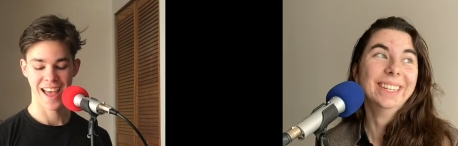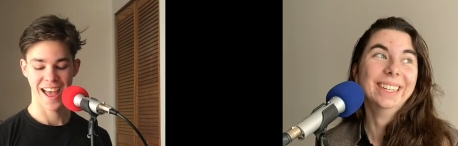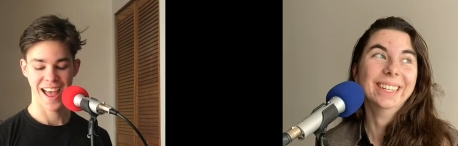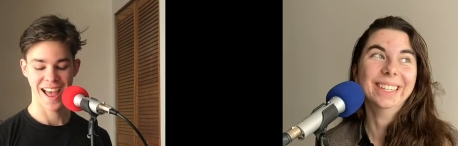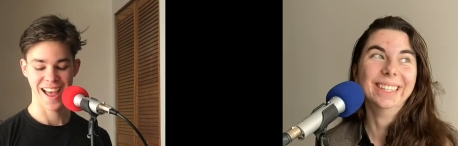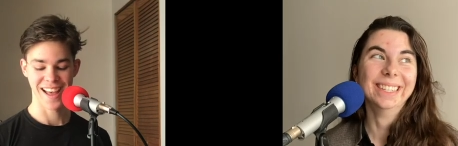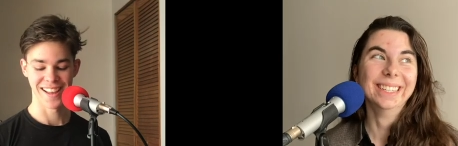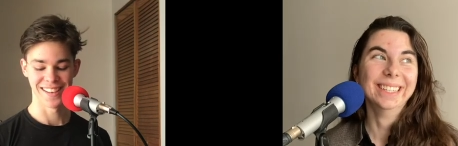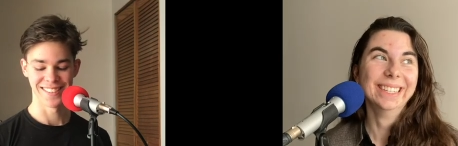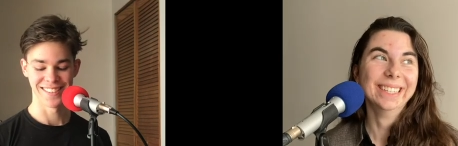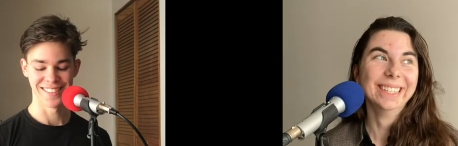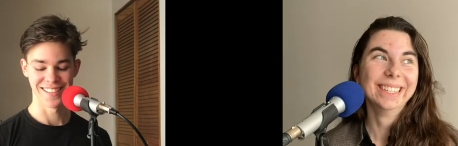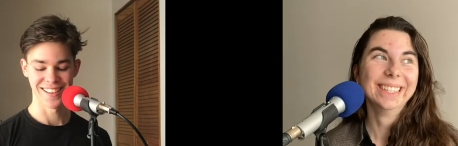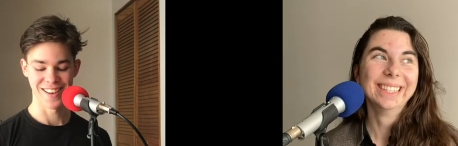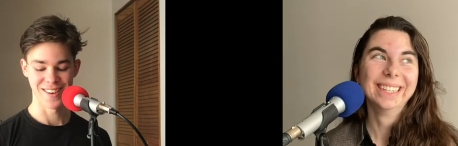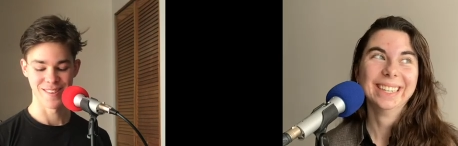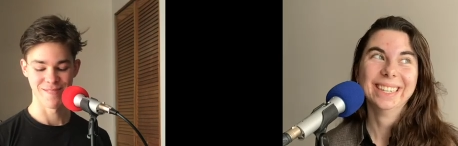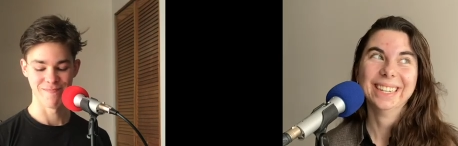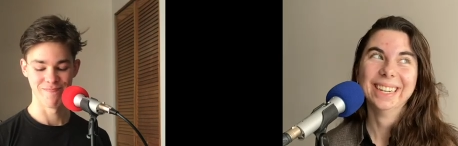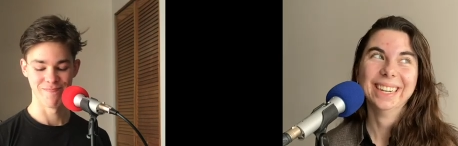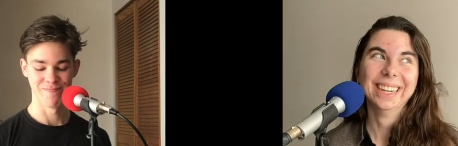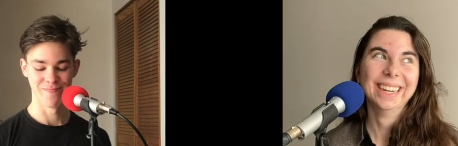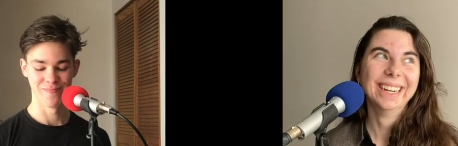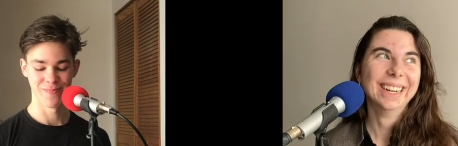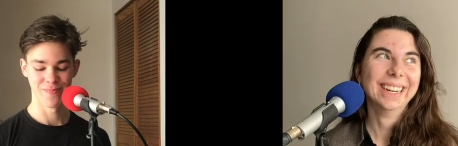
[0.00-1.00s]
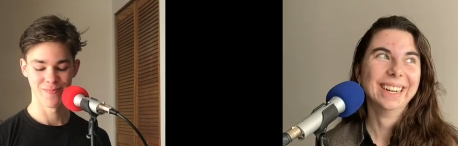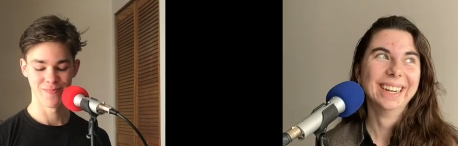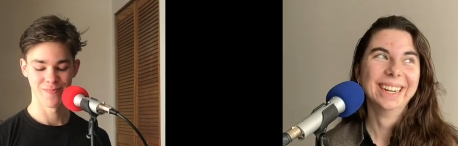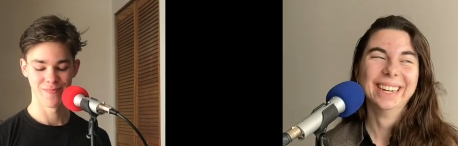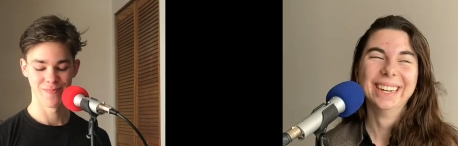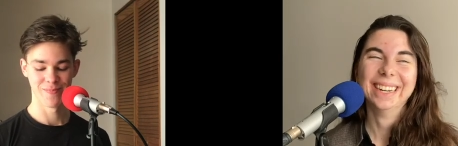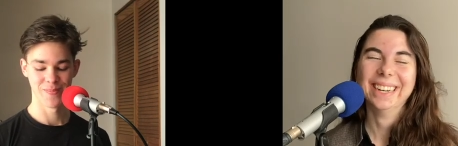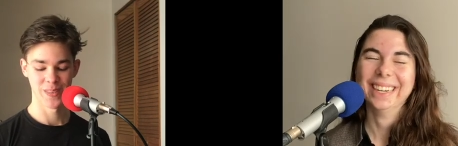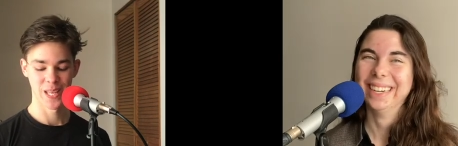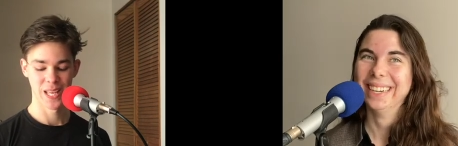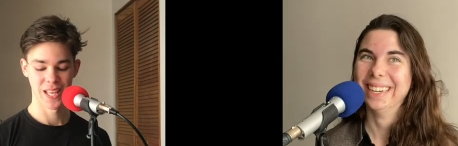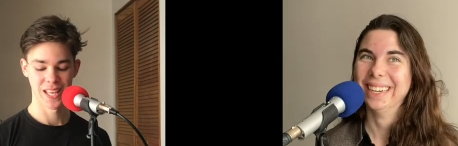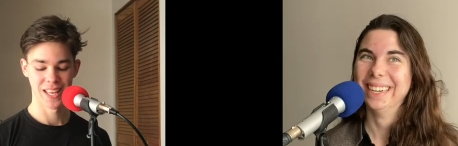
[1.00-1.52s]
Speaker 1: and um,
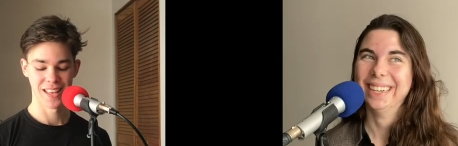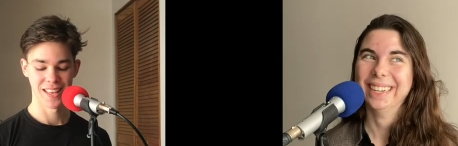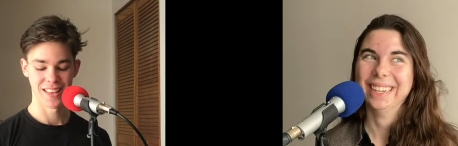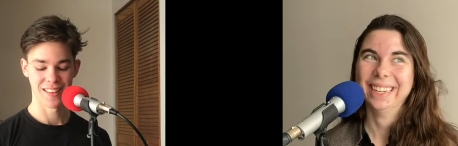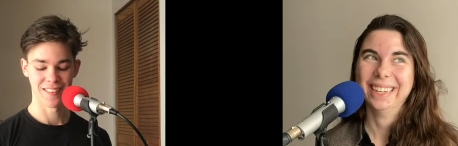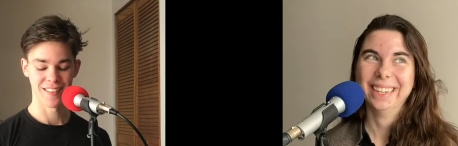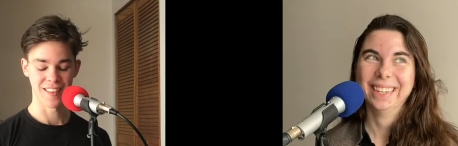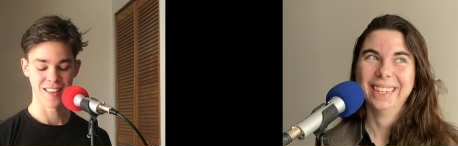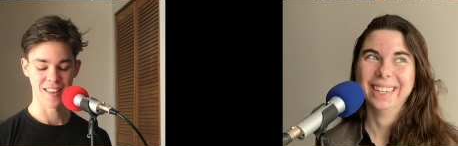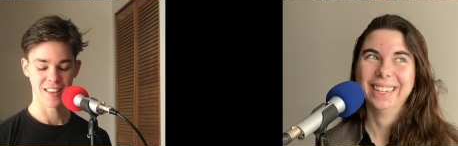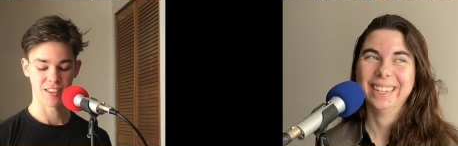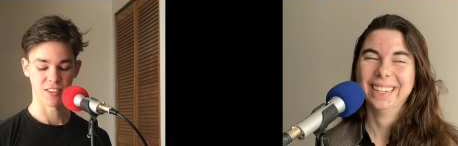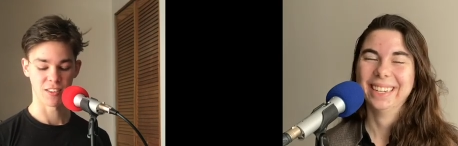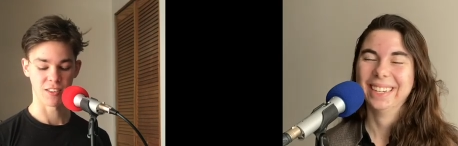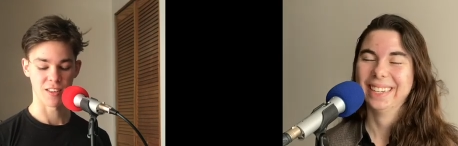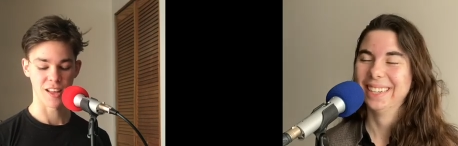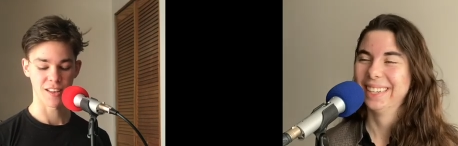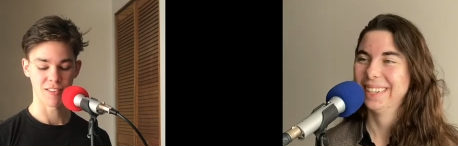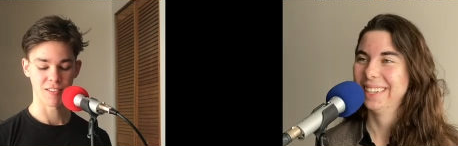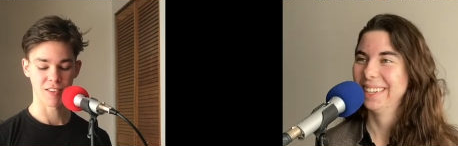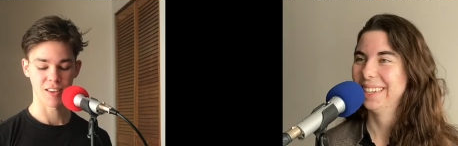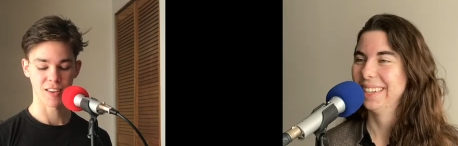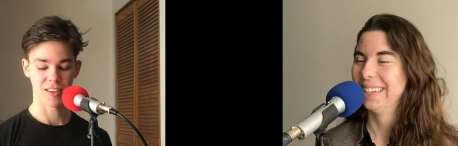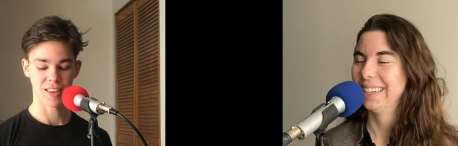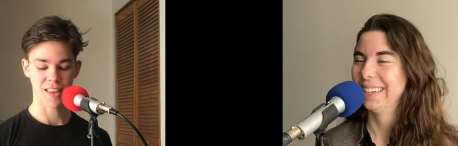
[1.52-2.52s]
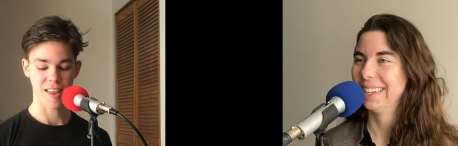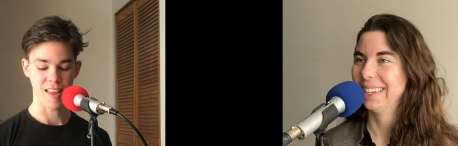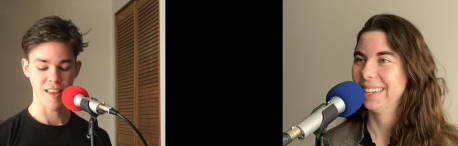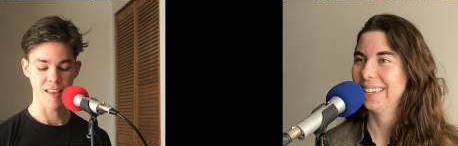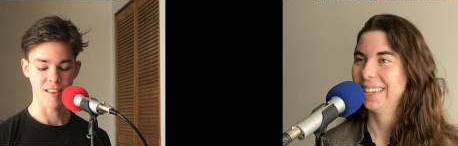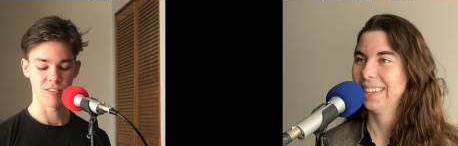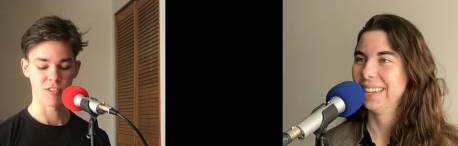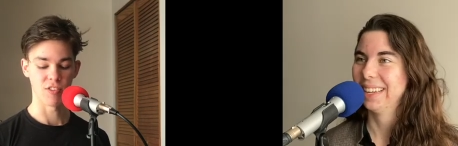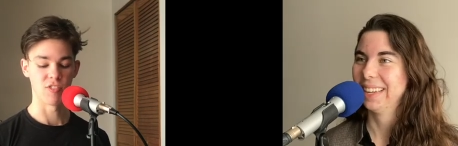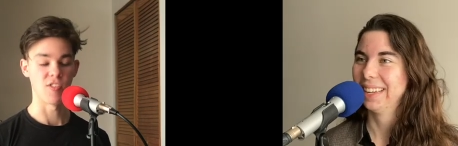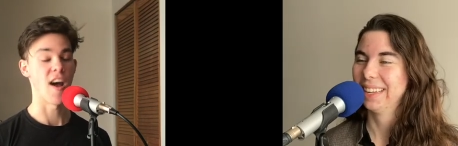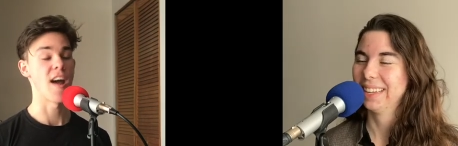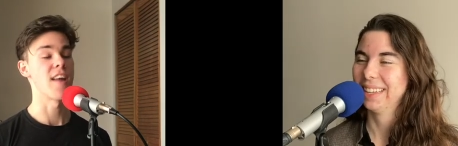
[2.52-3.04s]
the aesthetic
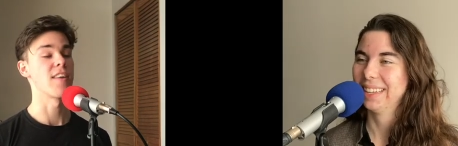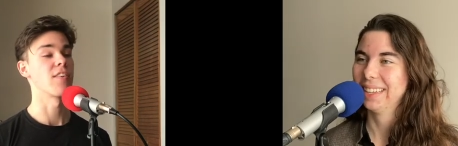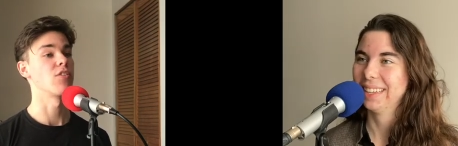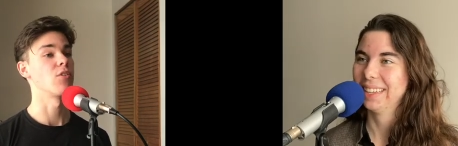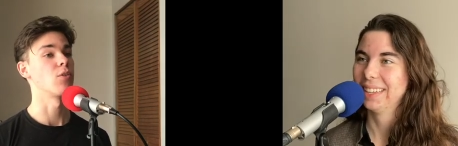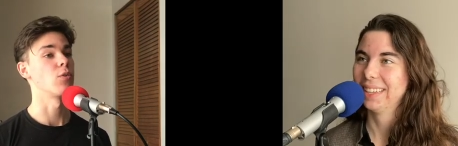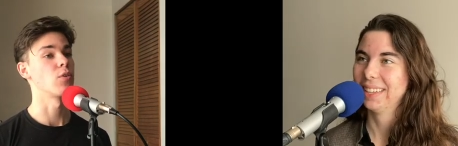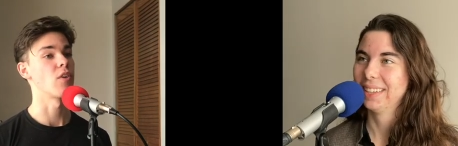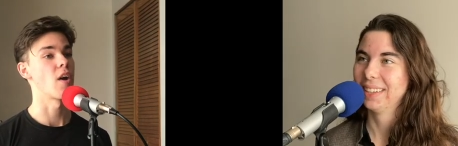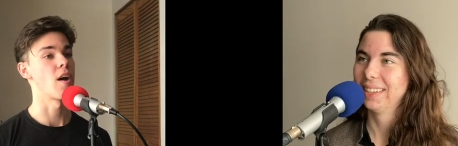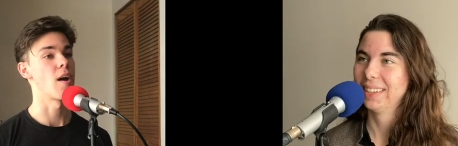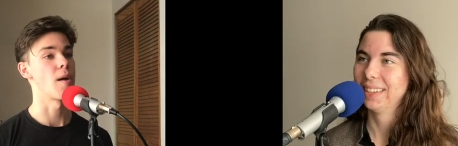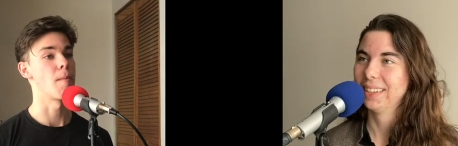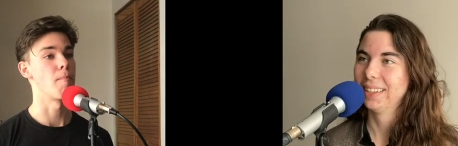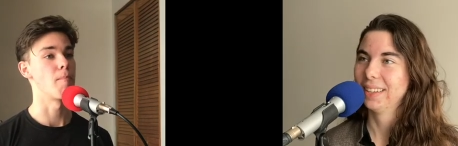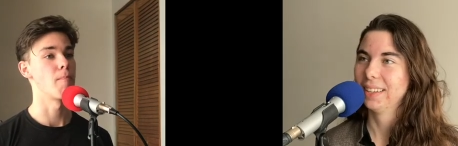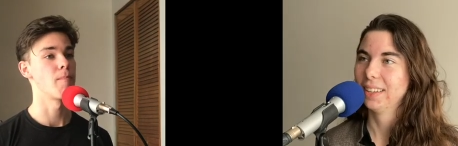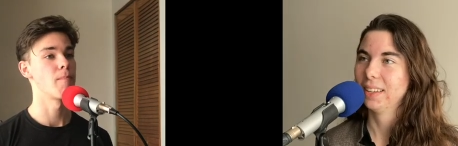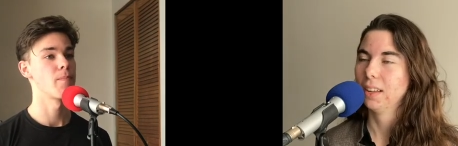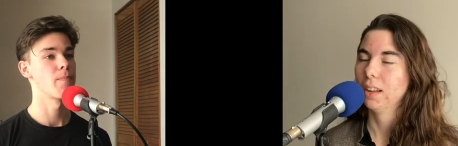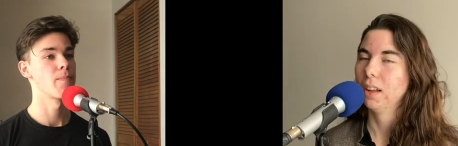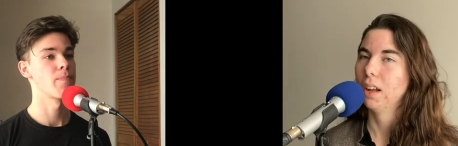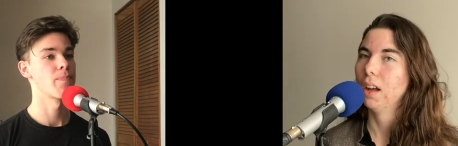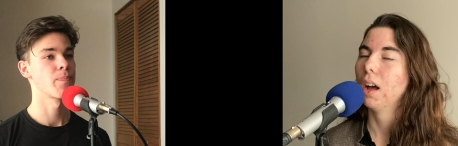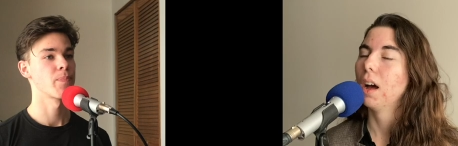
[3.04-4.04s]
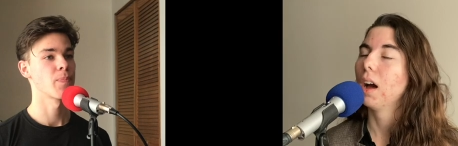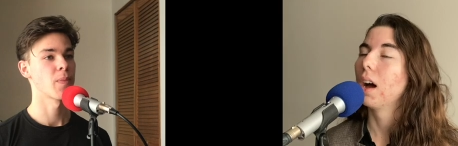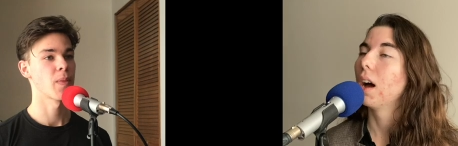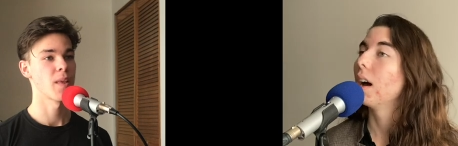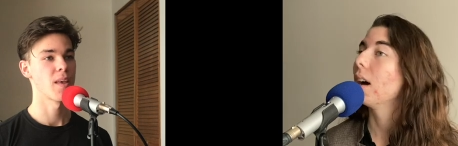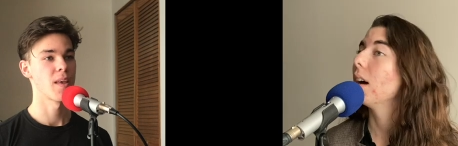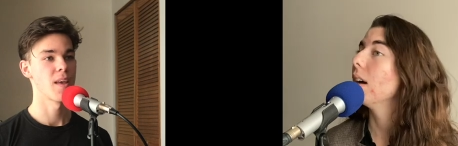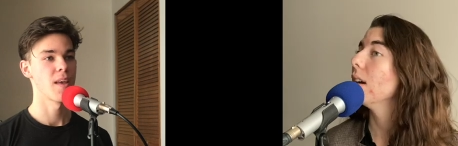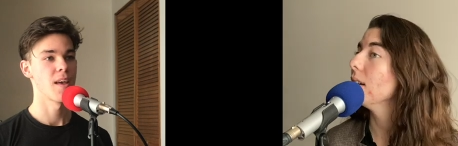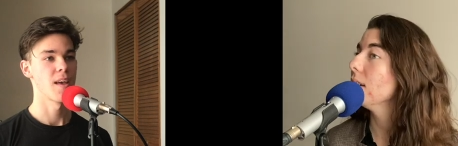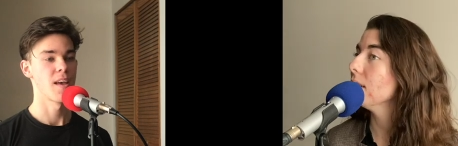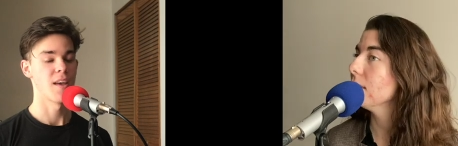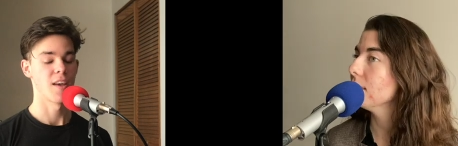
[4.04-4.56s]
is dinosaur time,
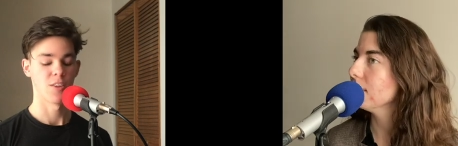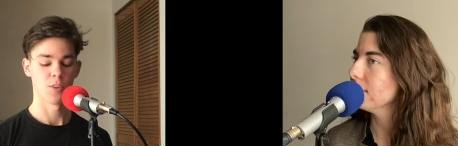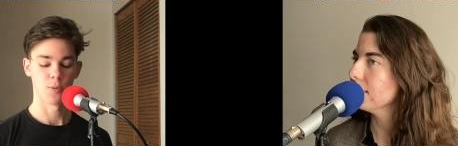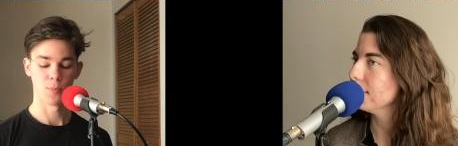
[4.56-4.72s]
oh.